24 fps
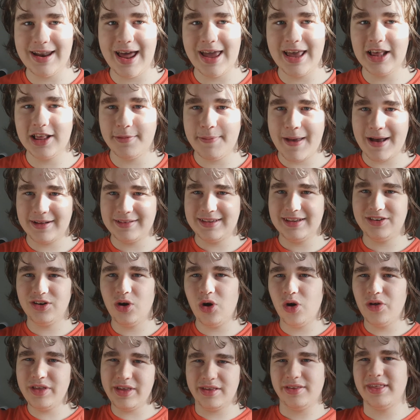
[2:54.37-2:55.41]
I expected
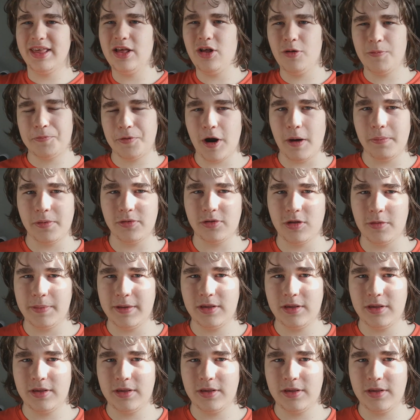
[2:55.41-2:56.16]
all these little problems to